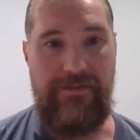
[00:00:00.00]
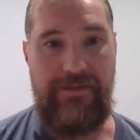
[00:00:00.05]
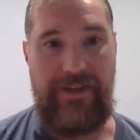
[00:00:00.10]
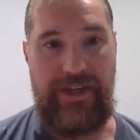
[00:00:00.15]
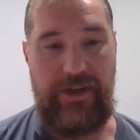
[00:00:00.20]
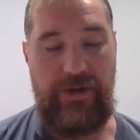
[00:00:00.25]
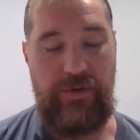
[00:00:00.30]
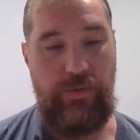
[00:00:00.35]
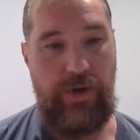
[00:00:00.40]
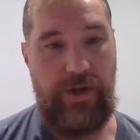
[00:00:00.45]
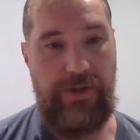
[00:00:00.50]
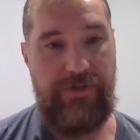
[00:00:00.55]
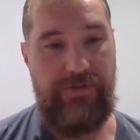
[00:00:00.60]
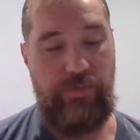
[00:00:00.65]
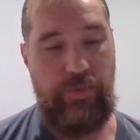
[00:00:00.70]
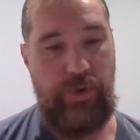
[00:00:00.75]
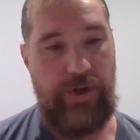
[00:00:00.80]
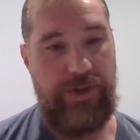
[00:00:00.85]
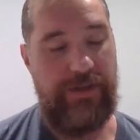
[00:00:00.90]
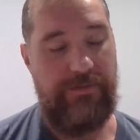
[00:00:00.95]

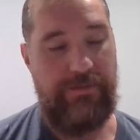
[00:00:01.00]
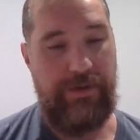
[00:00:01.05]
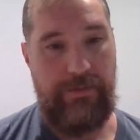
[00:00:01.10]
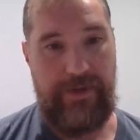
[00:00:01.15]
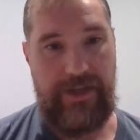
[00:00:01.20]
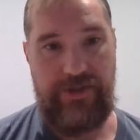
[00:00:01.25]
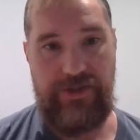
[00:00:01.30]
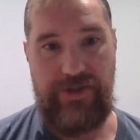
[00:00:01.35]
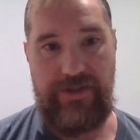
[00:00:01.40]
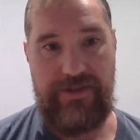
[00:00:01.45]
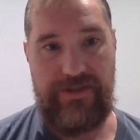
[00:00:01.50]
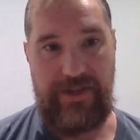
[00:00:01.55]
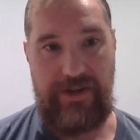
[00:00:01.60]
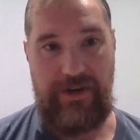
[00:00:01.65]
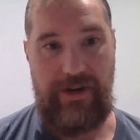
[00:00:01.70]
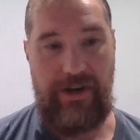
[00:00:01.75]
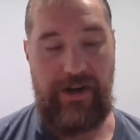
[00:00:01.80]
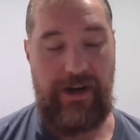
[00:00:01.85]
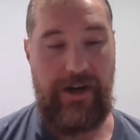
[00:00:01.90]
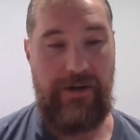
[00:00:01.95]
what the permissions
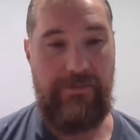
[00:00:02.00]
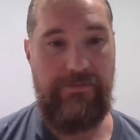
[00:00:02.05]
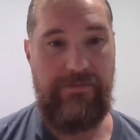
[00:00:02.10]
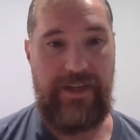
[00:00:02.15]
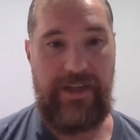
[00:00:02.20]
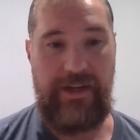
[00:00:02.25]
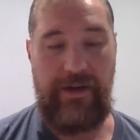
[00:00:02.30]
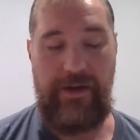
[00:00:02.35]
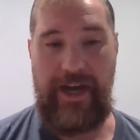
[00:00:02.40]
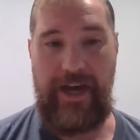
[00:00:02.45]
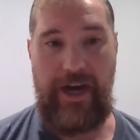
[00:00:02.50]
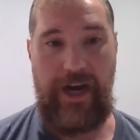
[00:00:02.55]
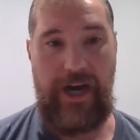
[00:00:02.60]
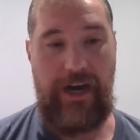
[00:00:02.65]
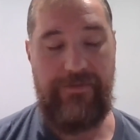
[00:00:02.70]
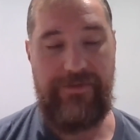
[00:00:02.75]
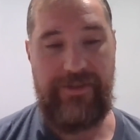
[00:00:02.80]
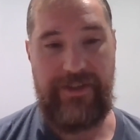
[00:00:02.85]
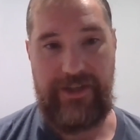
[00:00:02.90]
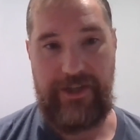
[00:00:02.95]
are, how
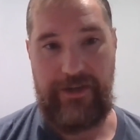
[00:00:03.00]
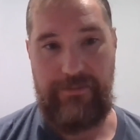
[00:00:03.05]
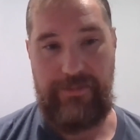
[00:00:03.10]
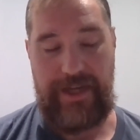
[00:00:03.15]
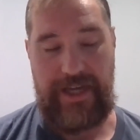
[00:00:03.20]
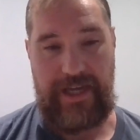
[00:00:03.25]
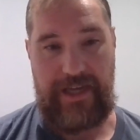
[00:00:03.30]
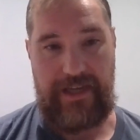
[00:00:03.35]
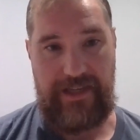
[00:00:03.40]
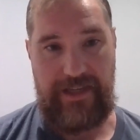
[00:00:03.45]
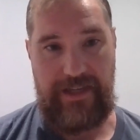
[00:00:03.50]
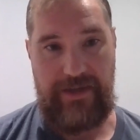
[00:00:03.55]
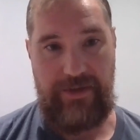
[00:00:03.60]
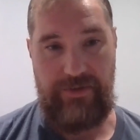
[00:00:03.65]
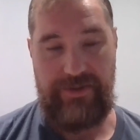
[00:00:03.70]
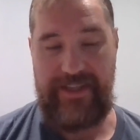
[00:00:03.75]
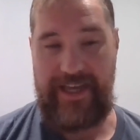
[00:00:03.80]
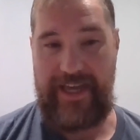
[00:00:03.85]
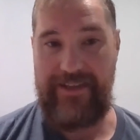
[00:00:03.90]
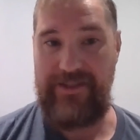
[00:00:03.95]
often they're being
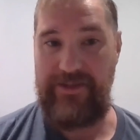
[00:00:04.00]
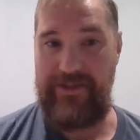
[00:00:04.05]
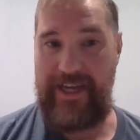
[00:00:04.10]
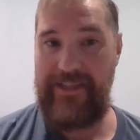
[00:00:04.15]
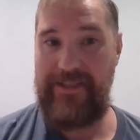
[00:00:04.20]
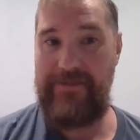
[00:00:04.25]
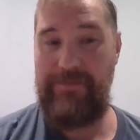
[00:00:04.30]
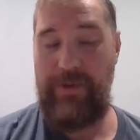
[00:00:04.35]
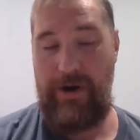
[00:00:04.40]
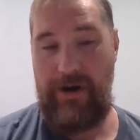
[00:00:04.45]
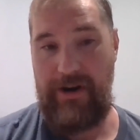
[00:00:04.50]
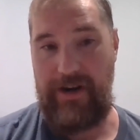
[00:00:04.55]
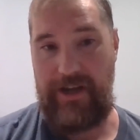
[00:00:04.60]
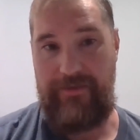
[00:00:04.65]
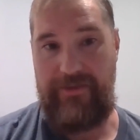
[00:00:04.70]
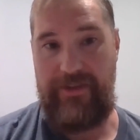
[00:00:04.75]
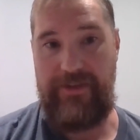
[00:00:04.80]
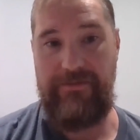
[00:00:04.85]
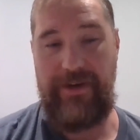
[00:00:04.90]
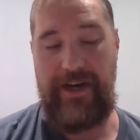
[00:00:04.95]
used. That's part
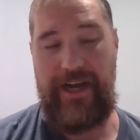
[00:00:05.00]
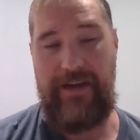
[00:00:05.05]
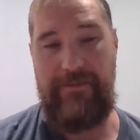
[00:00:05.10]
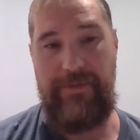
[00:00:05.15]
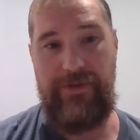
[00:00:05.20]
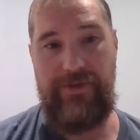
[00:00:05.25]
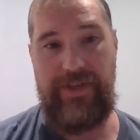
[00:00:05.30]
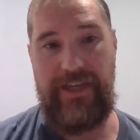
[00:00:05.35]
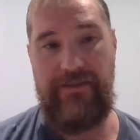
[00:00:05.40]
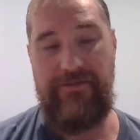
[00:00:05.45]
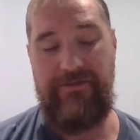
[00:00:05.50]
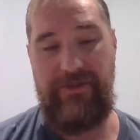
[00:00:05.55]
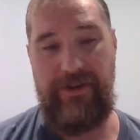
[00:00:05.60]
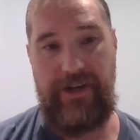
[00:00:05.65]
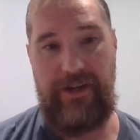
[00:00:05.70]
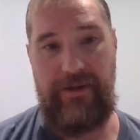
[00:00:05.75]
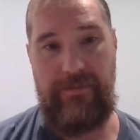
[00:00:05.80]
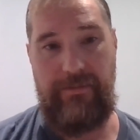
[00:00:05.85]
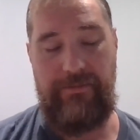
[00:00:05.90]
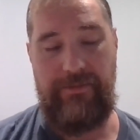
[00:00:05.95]
of it, right? But then
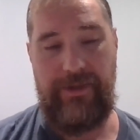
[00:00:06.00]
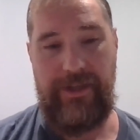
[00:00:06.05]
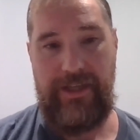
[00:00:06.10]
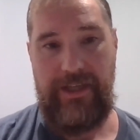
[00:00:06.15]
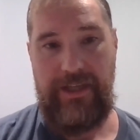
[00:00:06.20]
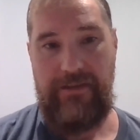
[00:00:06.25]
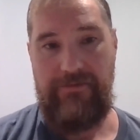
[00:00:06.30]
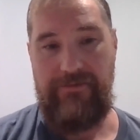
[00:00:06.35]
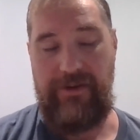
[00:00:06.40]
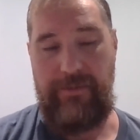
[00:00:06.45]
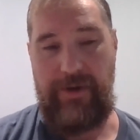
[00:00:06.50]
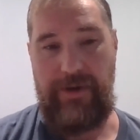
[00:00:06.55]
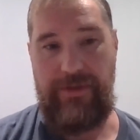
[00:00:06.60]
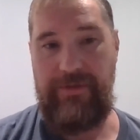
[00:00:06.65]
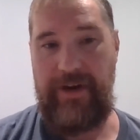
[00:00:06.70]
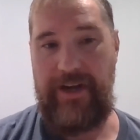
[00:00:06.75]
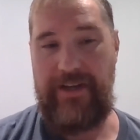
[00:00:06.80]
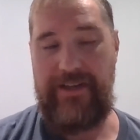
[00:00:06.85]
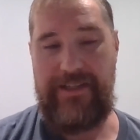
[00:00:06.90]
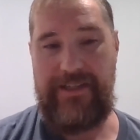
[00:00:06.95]
from a
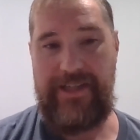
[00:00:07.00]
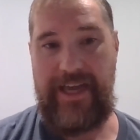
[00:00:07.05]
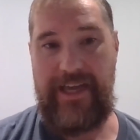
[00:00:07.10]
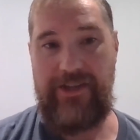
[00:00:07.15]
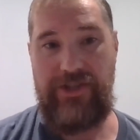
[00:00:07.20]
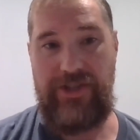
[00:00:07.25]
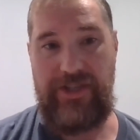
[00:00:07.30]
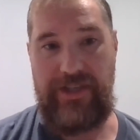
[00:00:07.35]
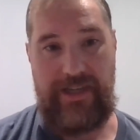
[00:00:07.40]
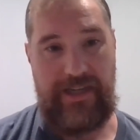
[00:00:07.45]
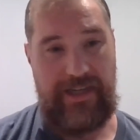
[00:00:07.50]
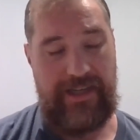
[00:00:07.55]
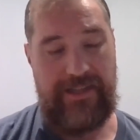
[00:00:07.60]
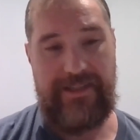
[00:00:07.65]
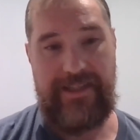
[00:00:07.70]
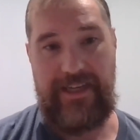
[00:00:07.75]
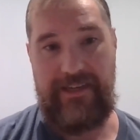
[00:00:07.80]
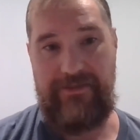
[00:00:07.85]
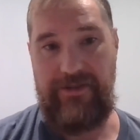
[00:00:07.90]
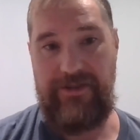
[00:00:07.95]
threat detection and
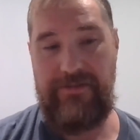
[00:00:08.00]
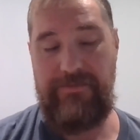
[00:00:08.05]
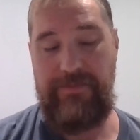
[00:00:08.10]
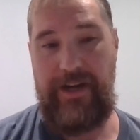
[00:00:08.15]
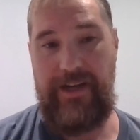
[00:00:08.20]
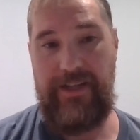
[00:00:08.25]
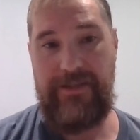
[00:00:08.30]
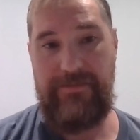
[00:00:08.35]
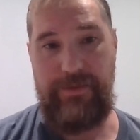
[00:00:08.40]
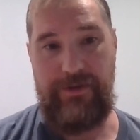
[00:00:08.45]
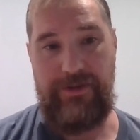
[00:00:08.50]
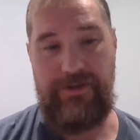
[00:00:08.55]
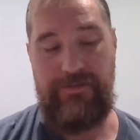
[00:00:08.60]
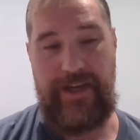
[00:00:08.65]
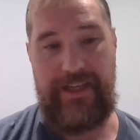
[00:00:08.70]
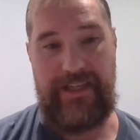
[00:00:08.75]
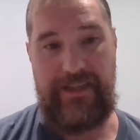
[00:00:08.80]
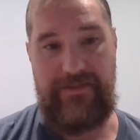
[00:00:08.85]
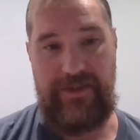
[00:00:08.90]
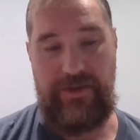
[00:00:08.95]
incident response
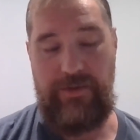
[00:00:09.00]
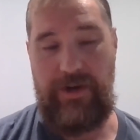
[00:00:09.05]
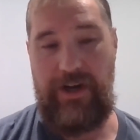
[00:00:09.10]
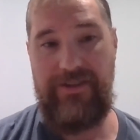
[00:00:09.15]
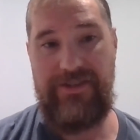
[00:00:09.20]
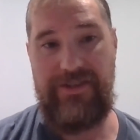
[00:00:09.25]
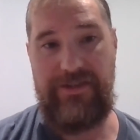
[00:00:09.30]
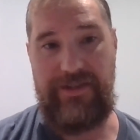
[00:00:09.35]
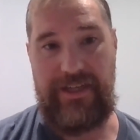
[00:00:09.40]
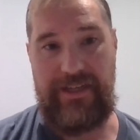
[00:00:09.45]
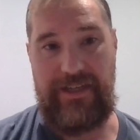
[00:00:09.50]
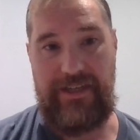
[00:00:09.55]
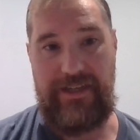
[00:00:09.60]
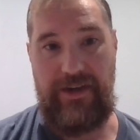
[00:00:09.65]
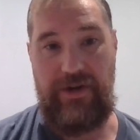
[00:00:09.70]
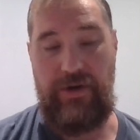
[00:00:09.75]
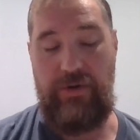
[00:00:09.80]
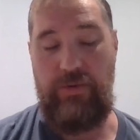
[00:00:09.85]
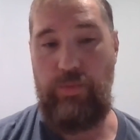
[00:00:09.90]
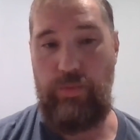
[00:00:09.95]
perspective, you also need to
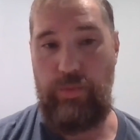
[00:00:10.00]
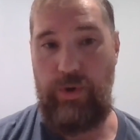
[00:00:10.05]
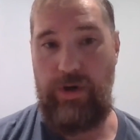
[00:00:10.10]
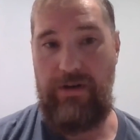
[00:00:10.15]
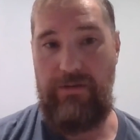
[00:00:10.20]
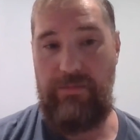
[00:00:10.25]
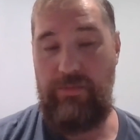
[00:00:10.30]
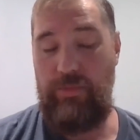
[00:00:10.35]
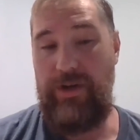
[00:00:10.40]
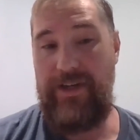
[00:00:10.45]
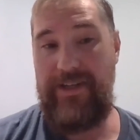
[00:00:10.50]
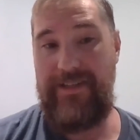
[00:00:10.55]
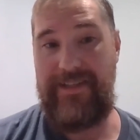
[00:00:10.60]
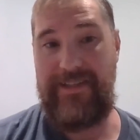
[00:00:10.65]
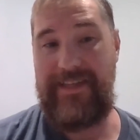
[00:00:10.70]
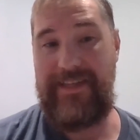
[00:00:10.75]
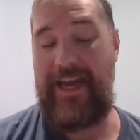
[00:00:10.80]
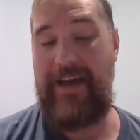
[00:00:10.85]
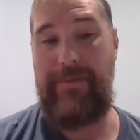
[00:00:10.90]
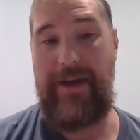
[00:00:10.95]
know what is
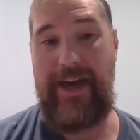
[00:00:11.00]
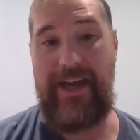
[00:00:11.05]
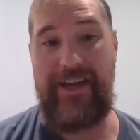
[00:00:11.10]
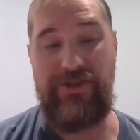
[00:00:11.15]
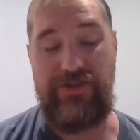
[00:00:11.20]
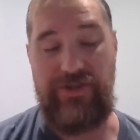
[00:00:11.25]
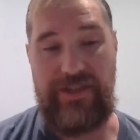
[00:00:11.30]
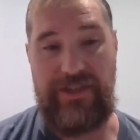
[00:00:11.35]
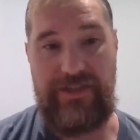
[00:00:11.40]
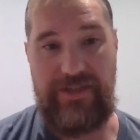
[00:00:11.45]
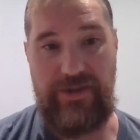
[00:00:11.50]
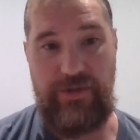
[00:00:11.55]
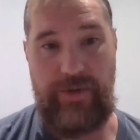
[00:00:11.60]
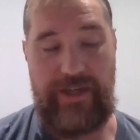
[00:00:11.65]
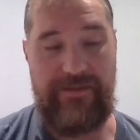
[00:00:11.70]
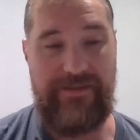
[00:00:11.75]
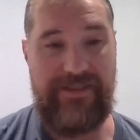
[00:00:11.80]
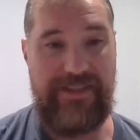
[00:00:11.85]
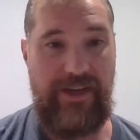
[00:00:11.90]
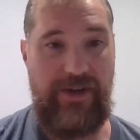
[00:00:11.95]
this app actually
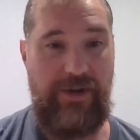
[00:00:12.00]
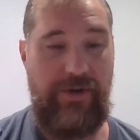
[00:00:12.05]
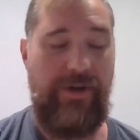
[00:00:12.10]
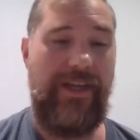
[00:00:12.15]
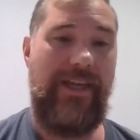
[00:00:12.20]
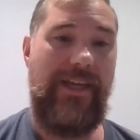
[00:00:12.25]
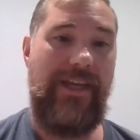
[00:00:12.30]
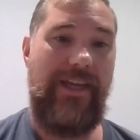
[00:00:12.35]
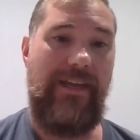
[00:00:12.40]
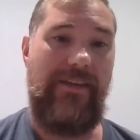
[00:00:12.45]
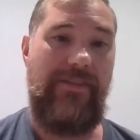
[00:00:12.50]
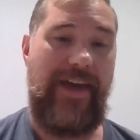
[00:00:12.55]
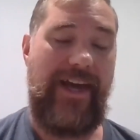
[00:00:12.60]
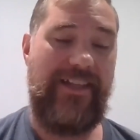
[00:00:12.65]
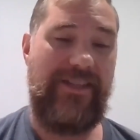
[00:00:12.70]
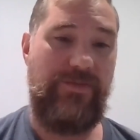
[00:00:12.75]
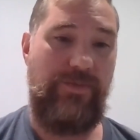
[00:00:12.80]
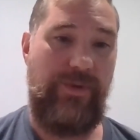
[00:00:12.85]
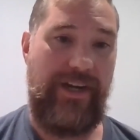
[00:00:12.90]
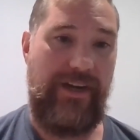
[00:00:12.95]
doing. So
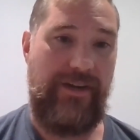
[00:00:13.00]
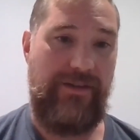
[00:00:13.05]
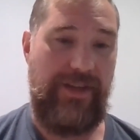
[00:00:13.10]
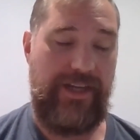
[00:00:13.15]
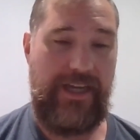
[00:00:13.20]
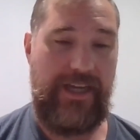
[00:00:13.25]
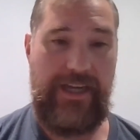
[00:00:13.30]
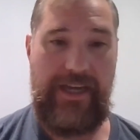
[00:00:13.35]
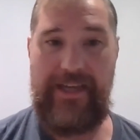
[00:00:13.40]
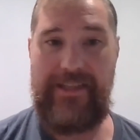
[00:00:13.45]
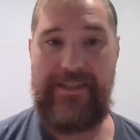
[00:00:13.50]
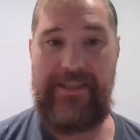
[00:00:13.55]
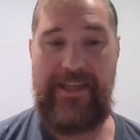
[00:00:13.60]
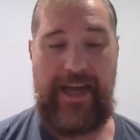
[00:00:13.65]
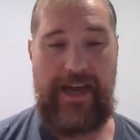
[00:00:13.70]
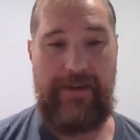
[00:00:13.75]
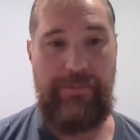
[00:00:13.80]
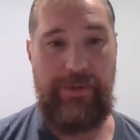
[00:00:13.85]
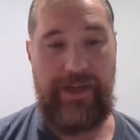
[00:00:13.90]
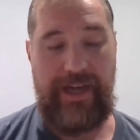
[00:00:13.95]
that's where the
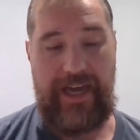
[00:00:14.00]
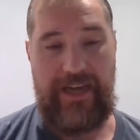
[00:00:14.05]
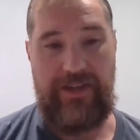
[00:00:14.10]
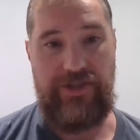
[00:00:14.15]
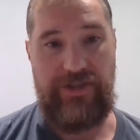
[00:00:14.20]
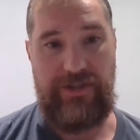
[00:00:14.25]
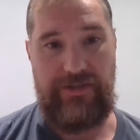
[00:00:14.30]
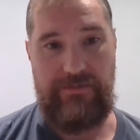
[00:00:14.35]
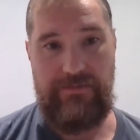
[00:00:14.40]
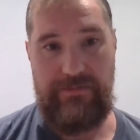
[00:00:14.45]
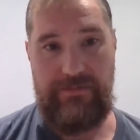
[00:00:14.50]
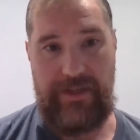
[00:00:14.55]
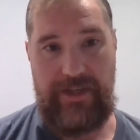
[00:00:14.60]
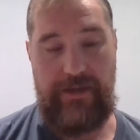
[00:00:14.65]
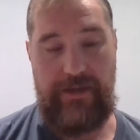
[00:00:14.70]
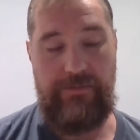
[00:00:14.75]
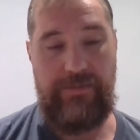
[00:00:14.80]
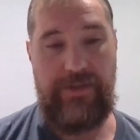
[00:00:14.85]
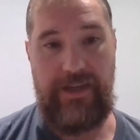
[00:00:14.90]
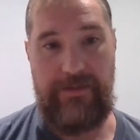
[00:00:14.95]
connected application
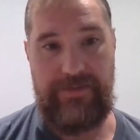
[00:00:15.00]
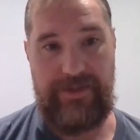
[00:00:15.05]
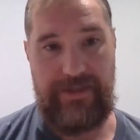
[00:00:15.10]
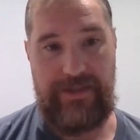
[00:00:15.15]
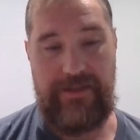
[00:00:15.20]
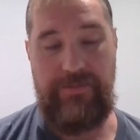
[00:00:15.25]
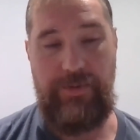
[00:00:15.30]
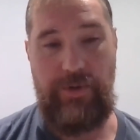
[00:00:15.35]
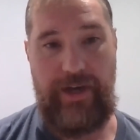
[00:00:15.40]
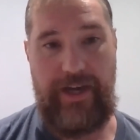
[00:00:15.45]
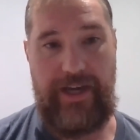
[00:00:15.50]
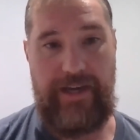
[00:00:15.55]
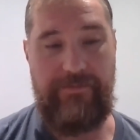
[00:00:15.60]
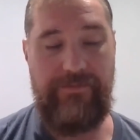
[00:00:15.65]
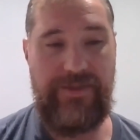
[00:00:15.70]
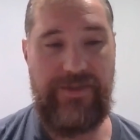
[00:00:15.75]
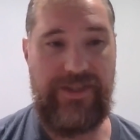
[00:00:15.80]
comes into play.